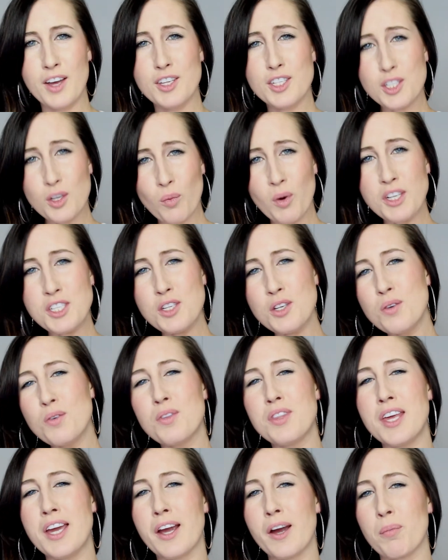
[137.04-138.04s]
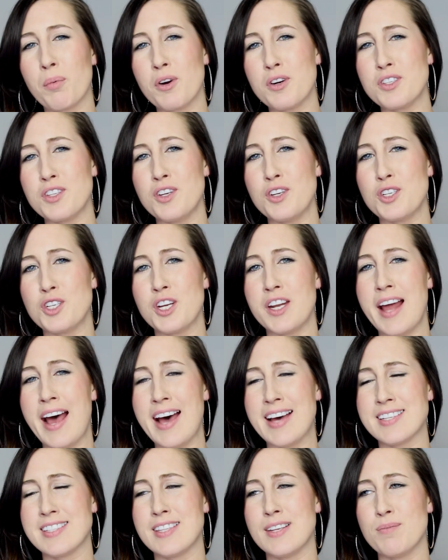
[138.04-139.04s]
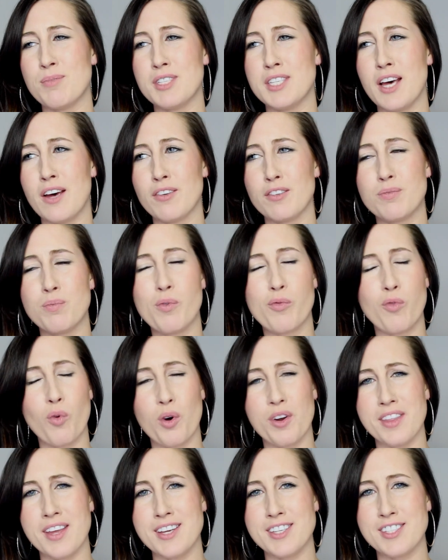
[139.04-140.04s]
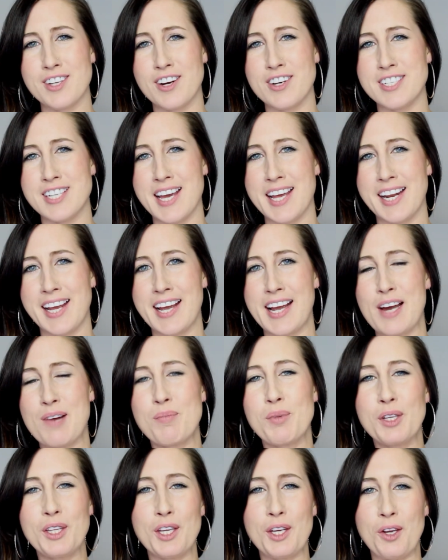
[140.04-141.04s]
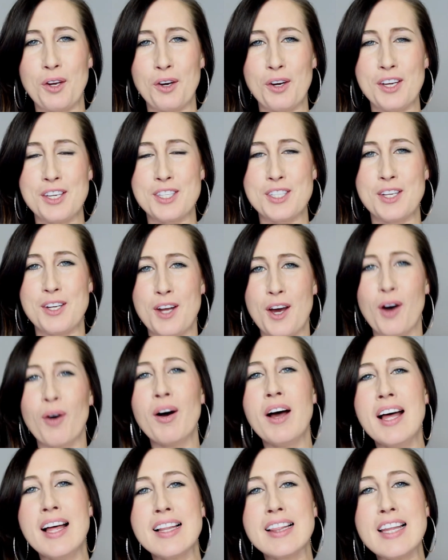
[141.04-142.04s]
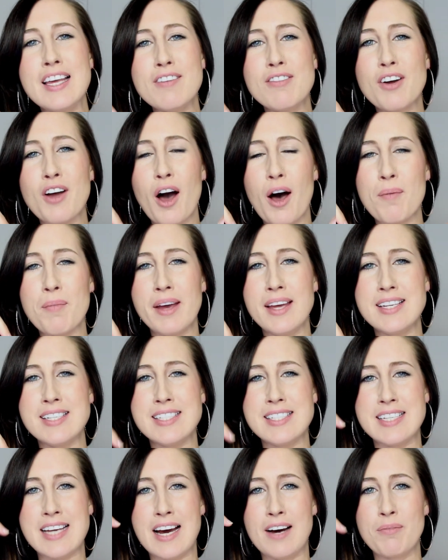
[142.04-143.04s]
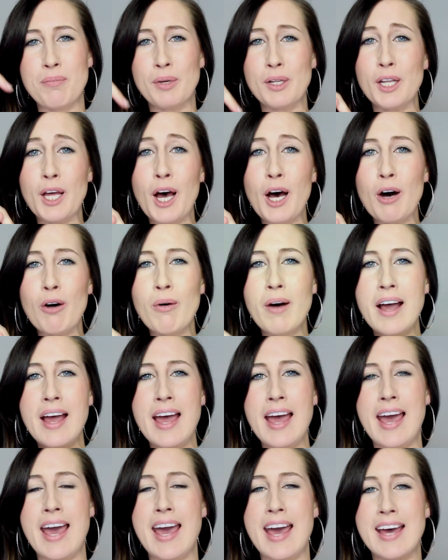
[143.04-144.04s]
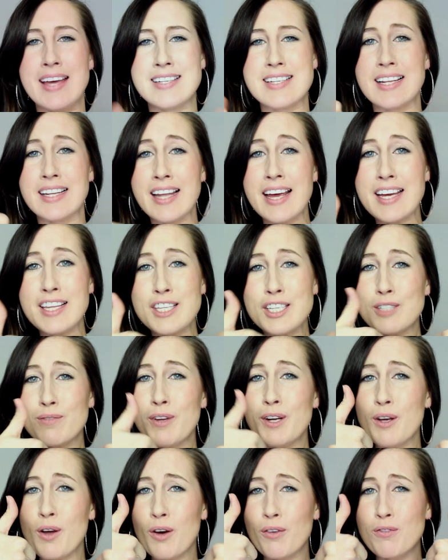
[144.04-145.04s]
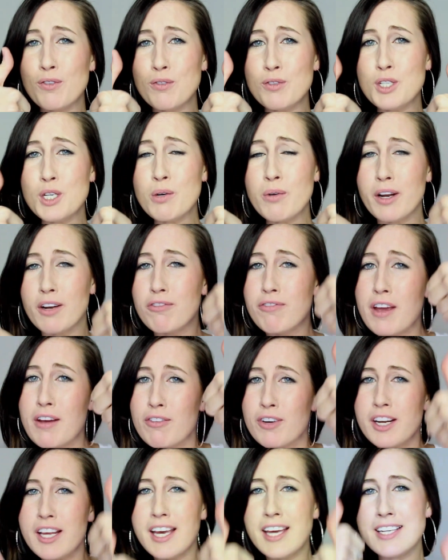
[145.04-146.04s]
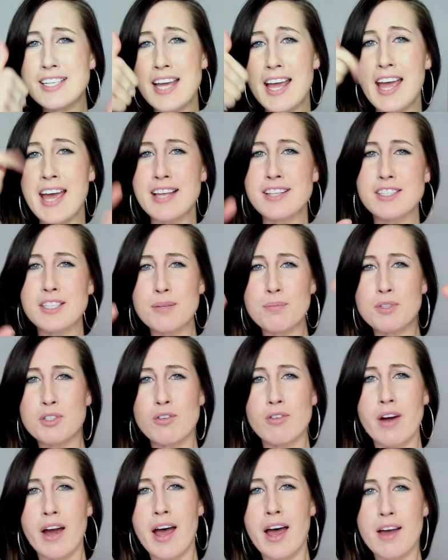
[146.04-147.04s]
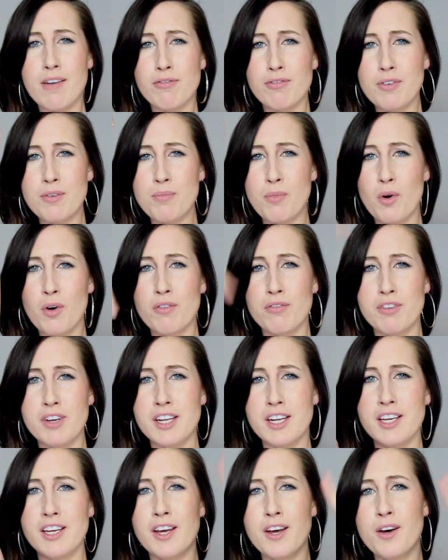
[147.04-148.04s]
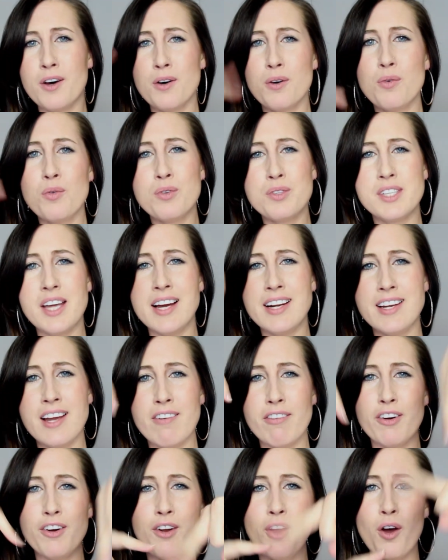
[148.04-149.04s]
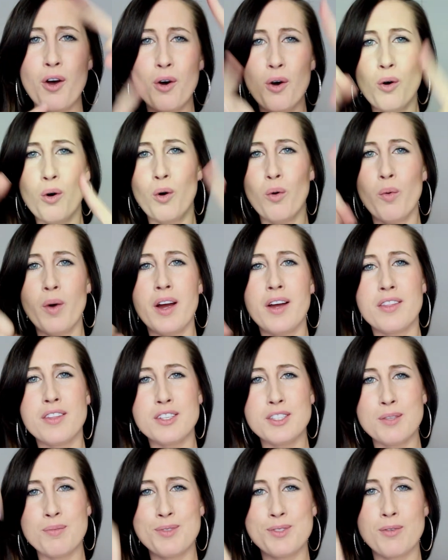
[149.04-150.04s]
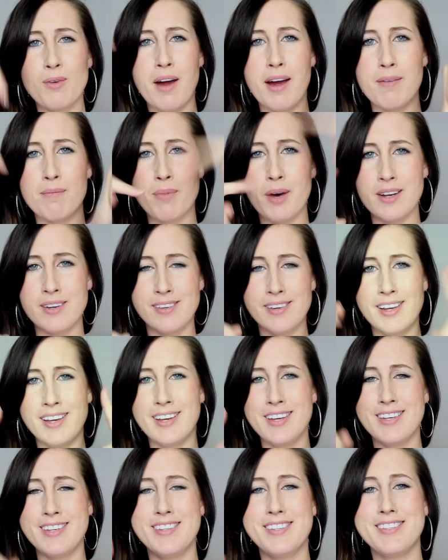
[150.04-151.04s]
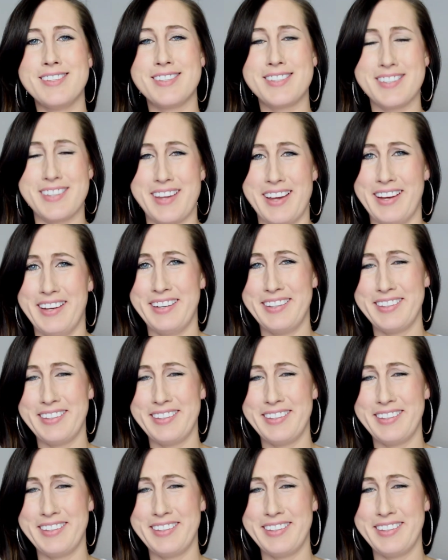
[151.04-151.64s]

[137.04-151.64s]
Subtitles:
So what do you think a person should ask themselves before they start dating? I'm really curious to know. Leave a comment down below and like this video if you do and favorite it and subscribe for more videos. I never know where the subscribe button is.